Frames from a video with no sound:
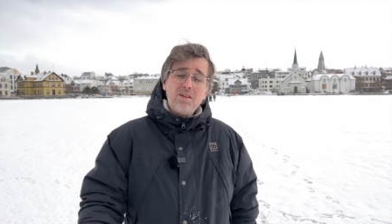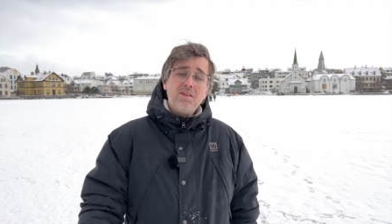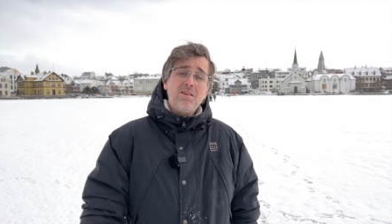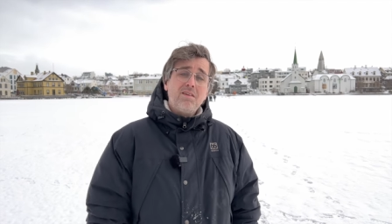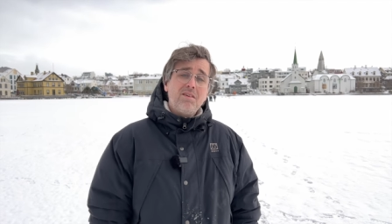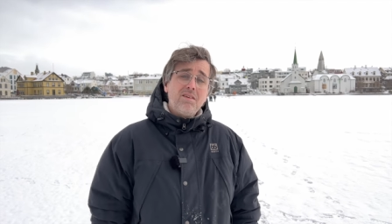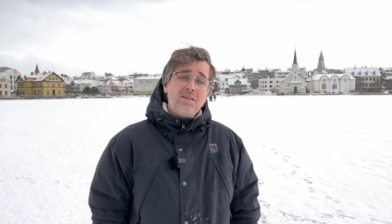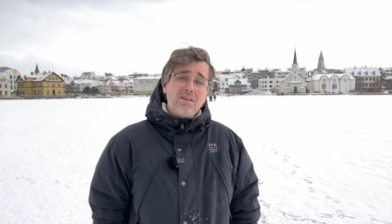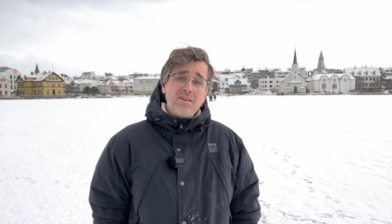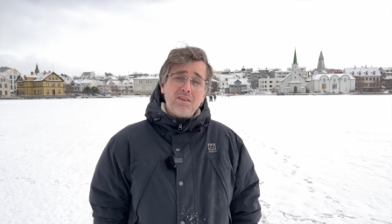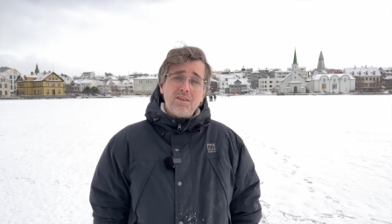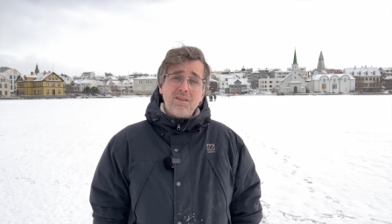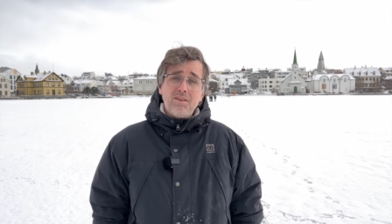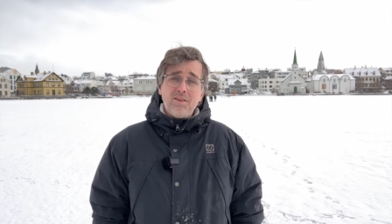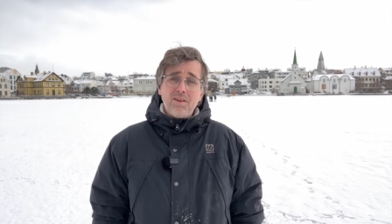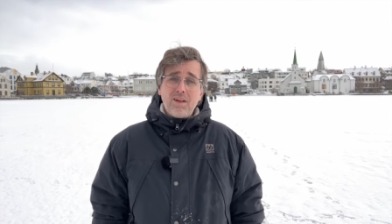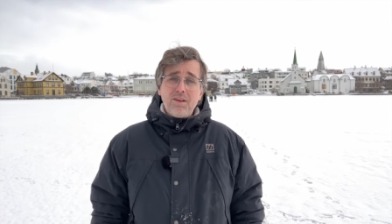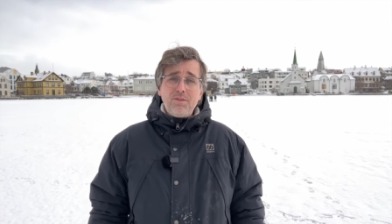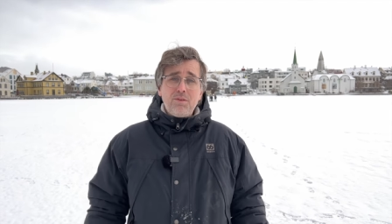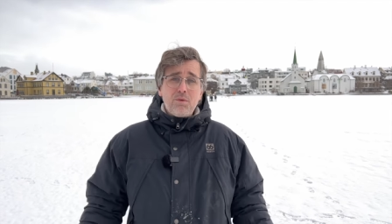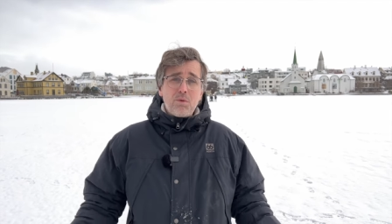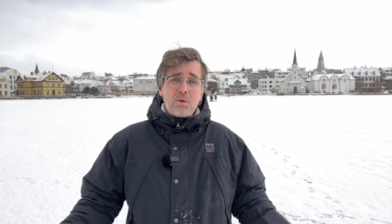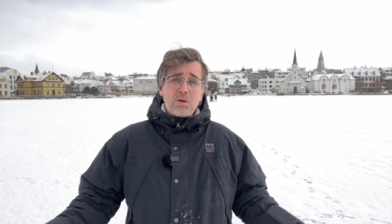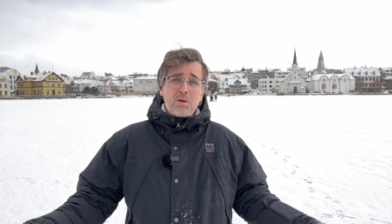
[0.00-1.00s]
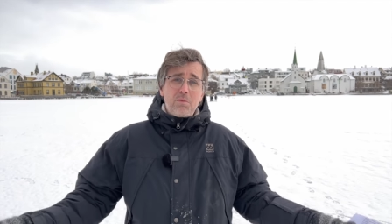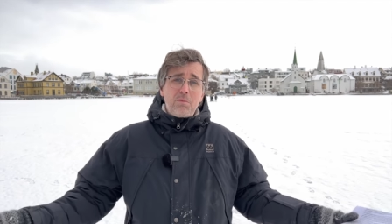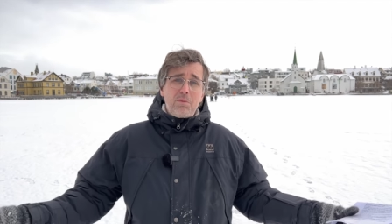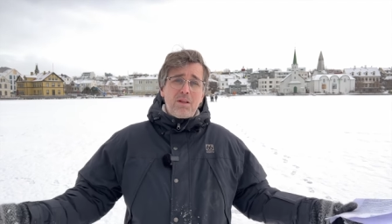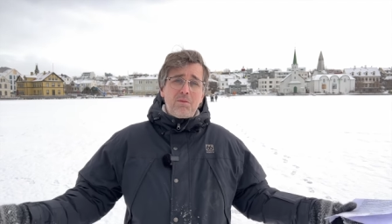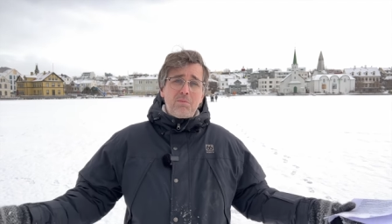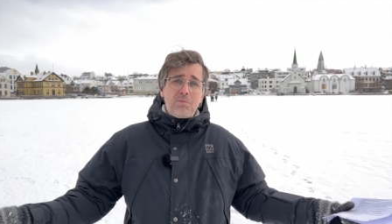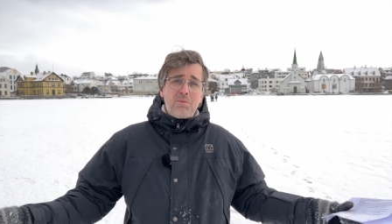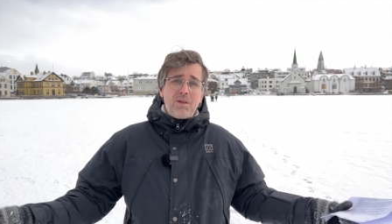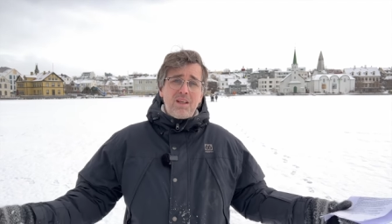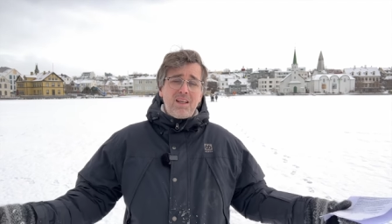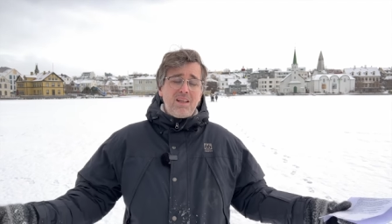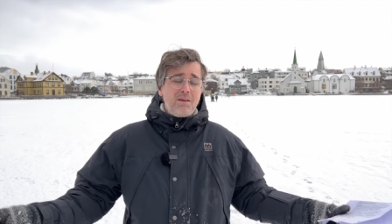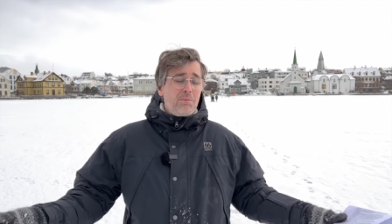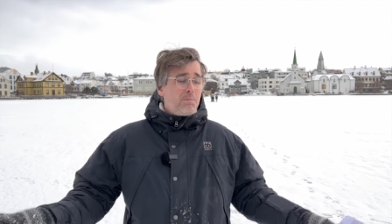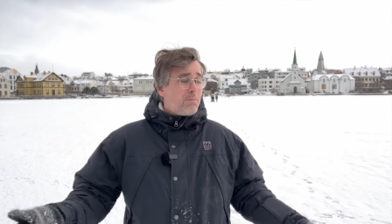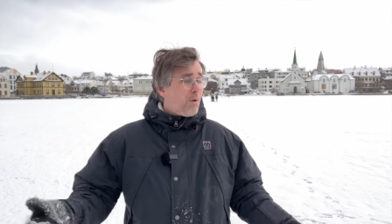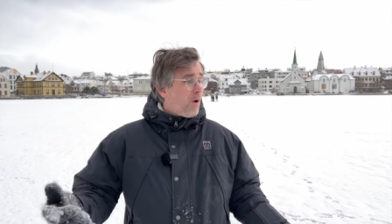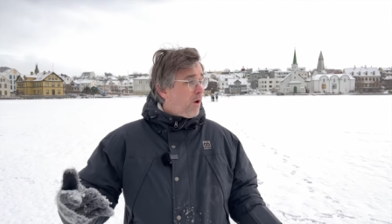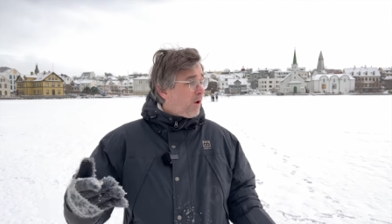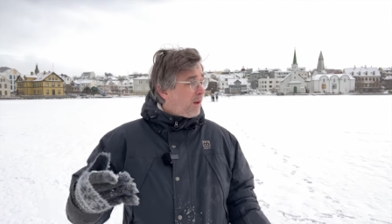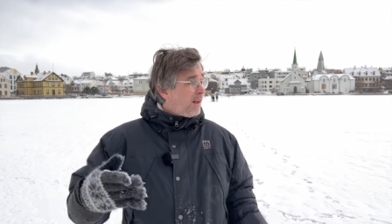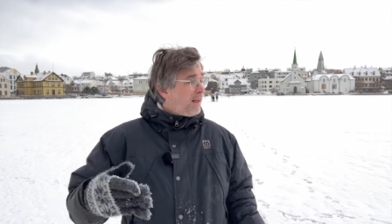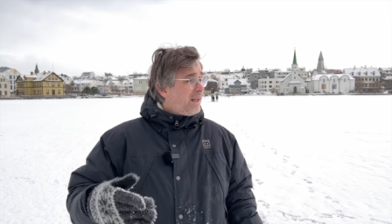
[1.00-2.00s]
Uh, if you want to meet me,
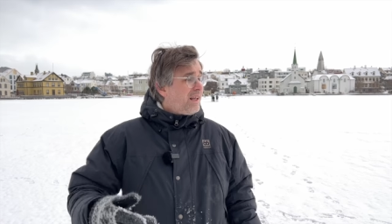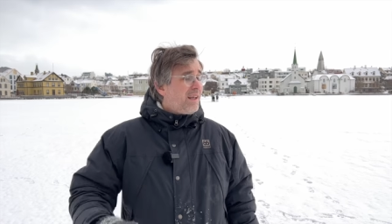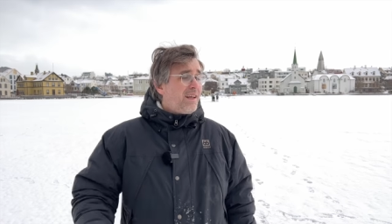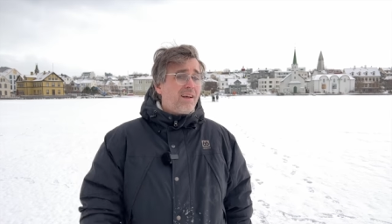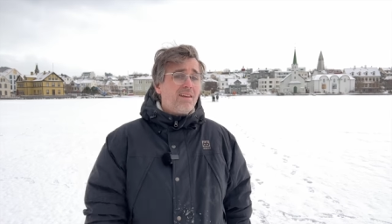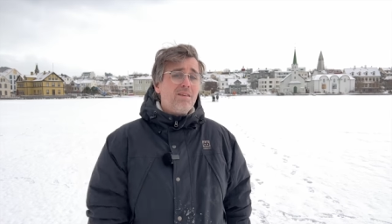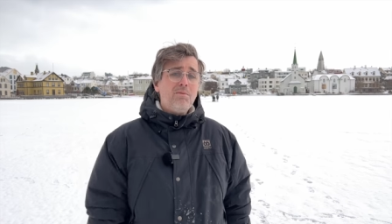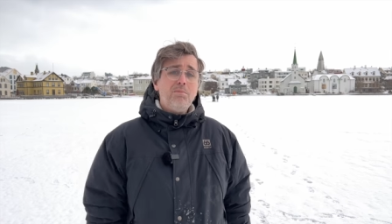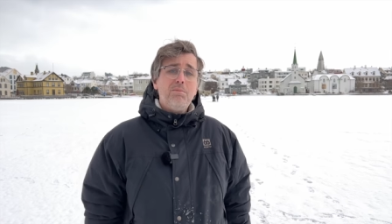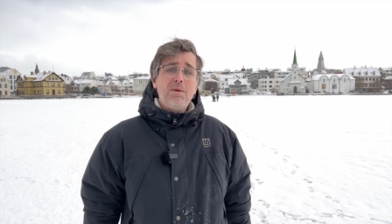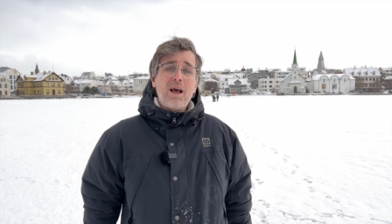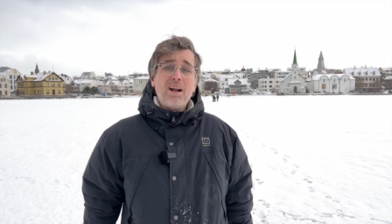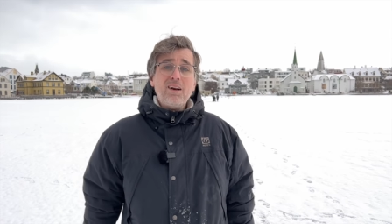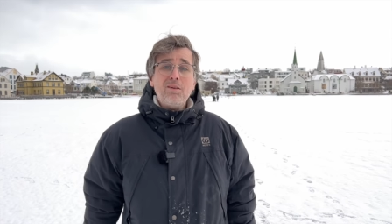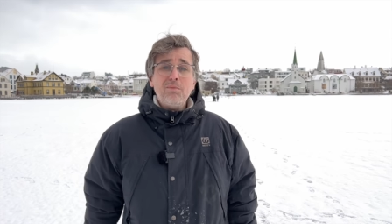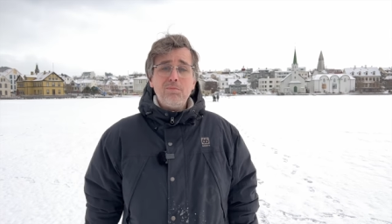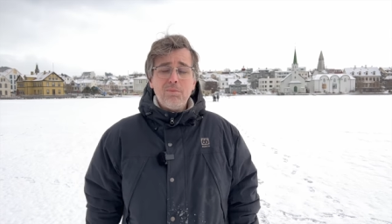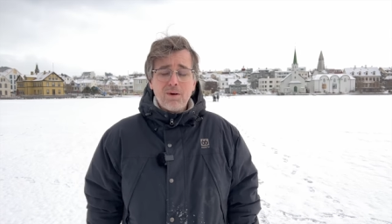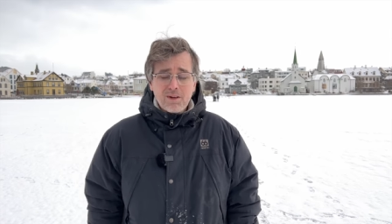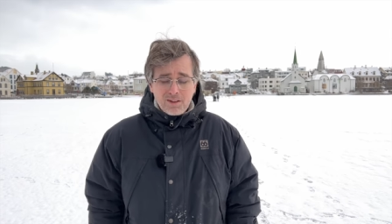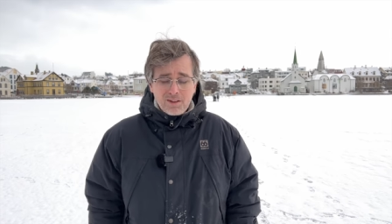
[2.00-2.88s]
Polly and Bjartmar.